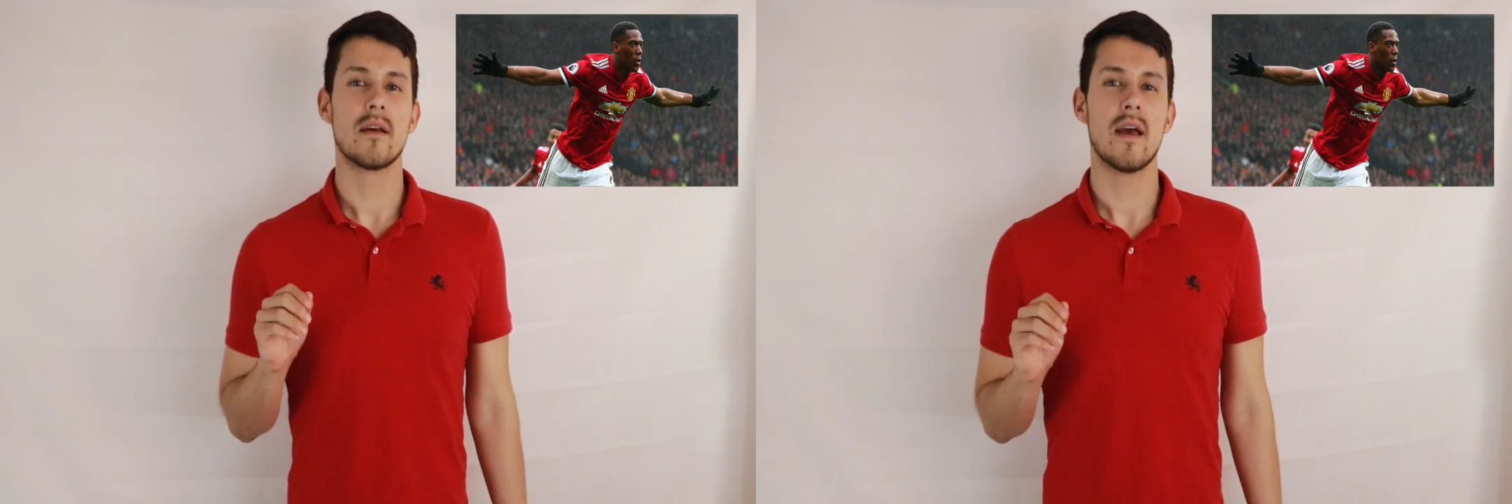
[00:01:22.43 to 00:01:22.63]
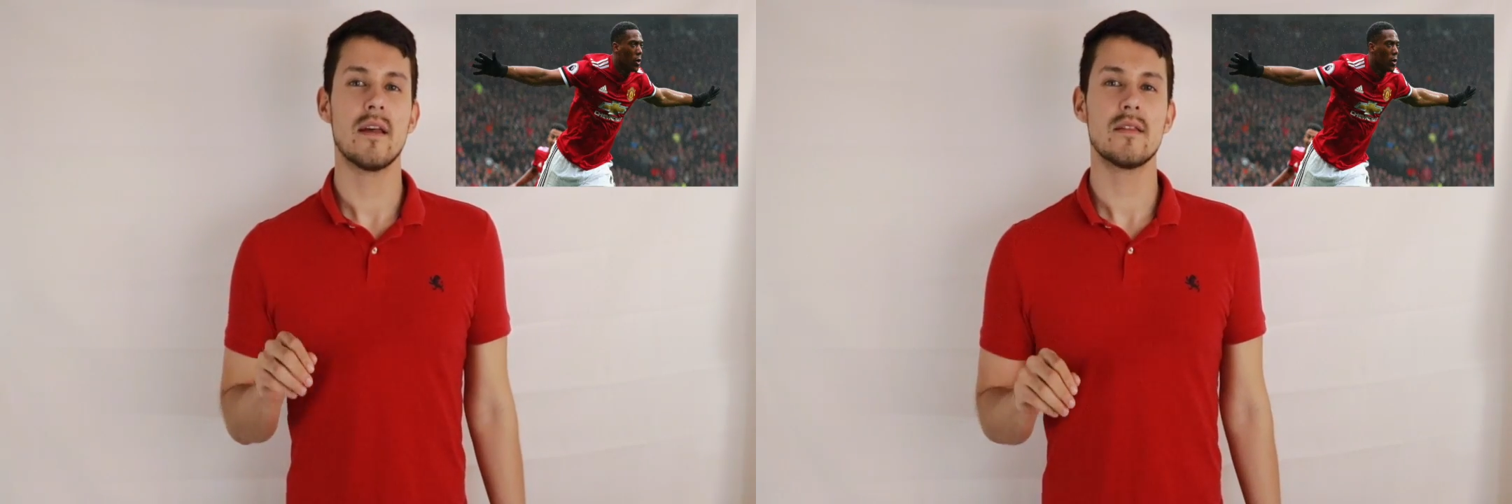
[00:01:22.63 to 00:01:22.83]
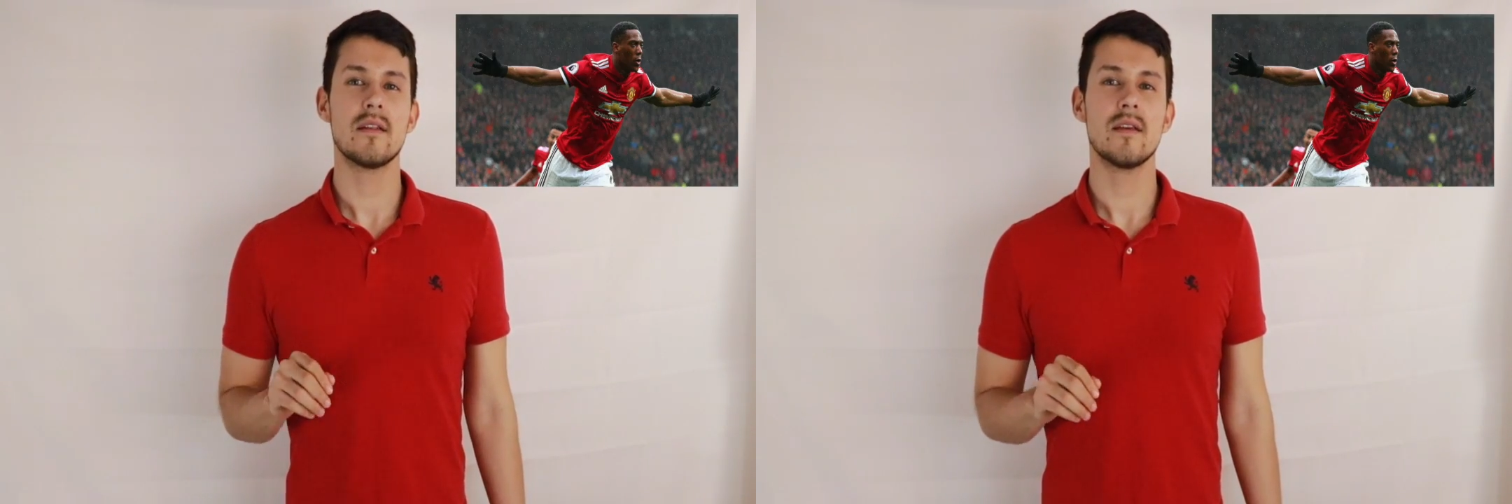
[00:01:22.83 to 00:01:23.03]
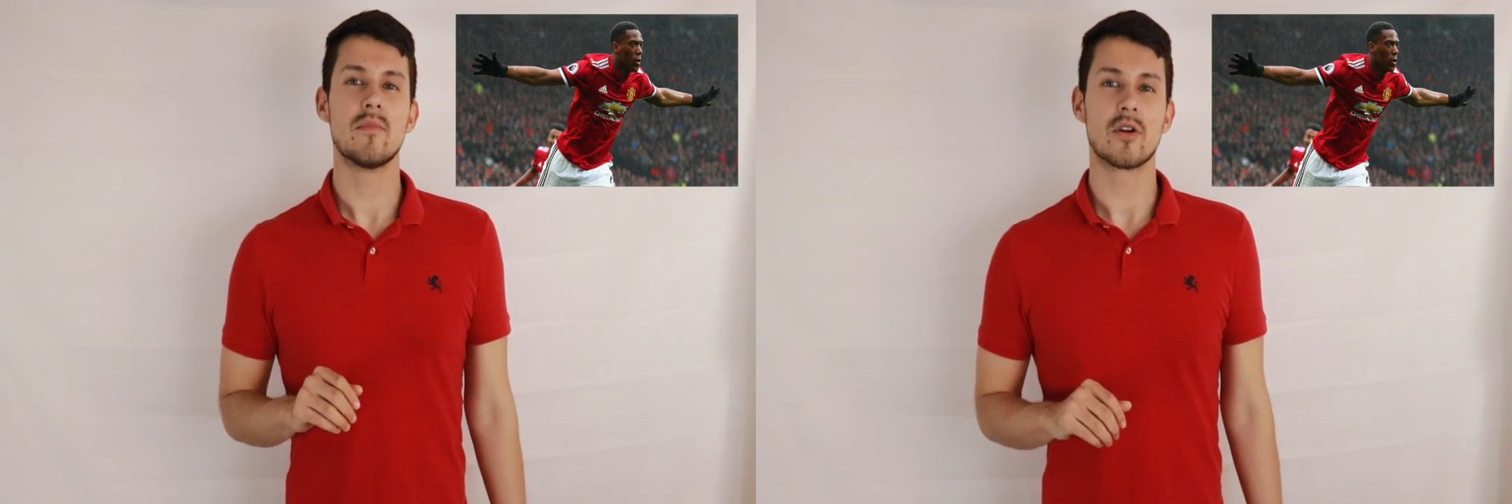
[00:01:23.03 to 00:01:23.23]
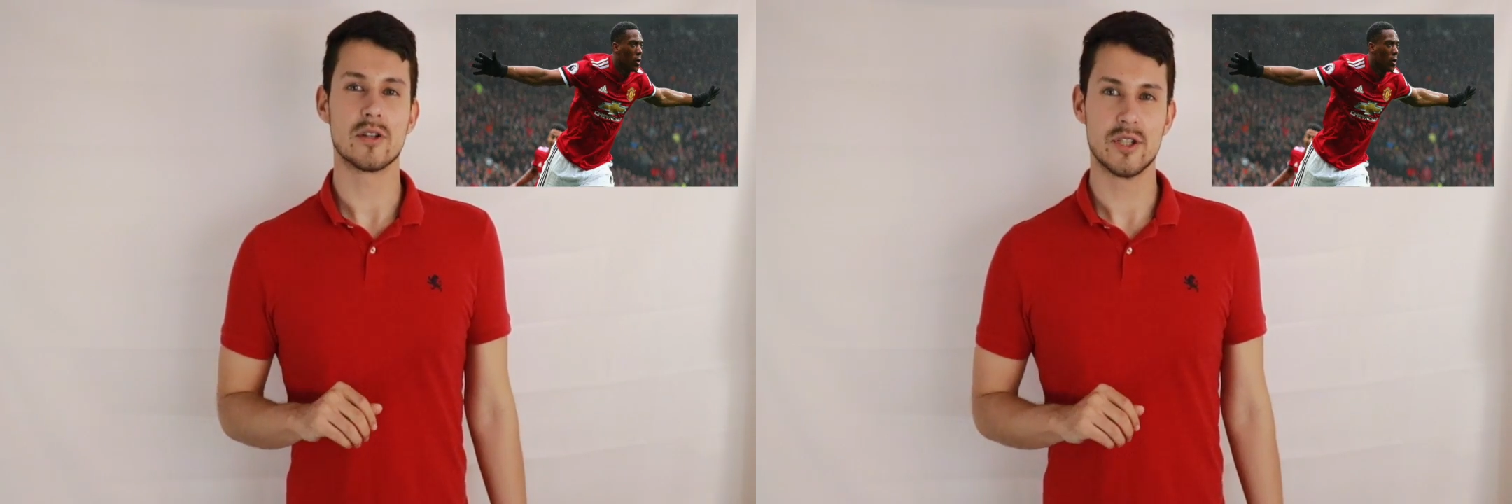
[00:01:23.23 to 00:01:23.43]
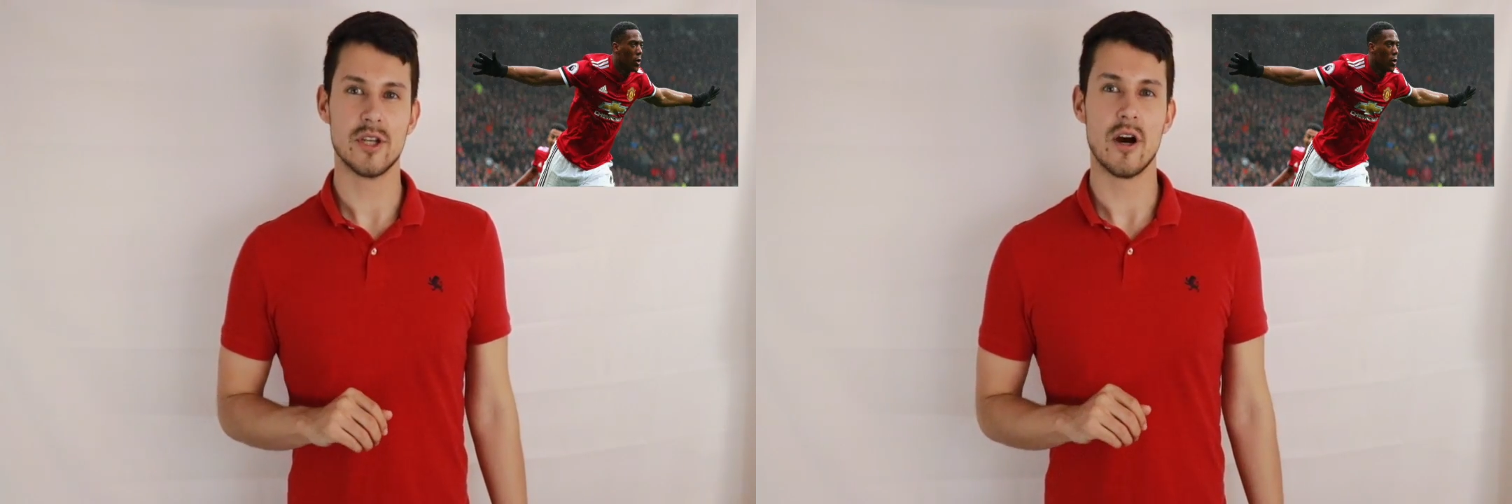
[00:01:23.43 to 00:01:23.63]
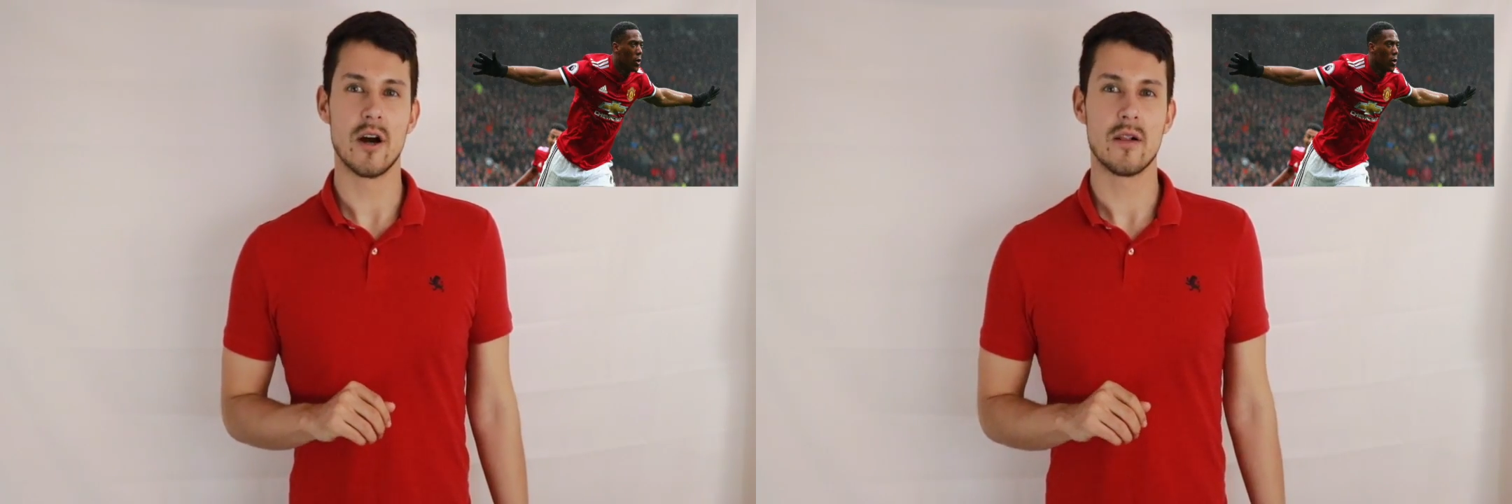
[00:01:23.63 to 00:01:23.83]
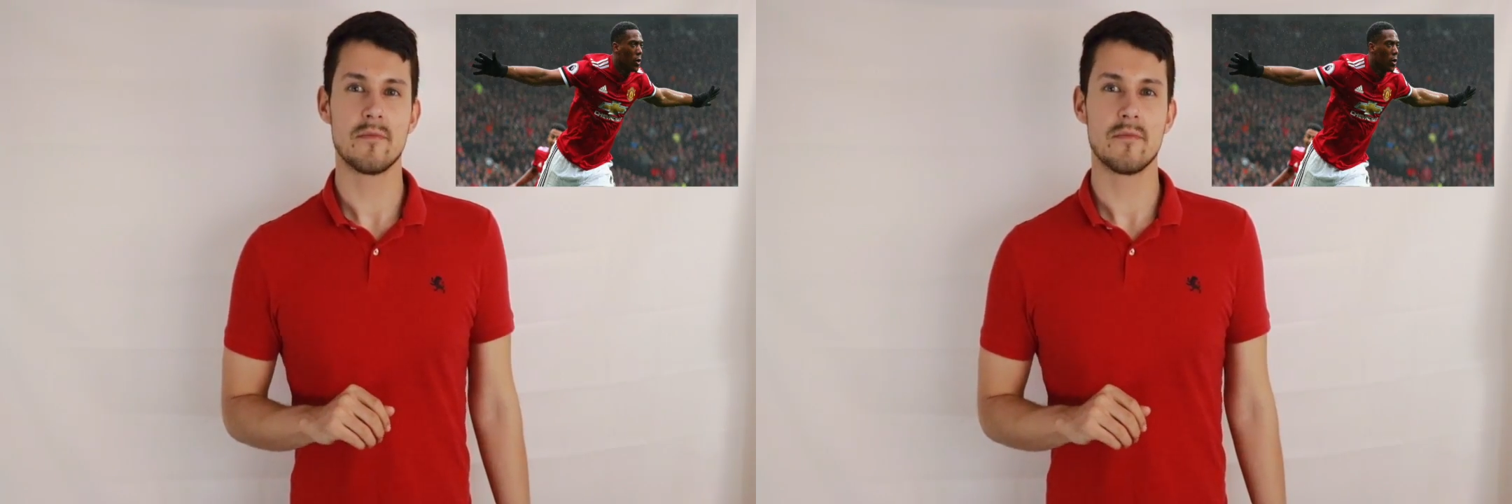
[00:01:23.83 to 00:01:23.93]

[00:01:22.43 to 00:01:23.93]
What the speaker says: Anthony Martial.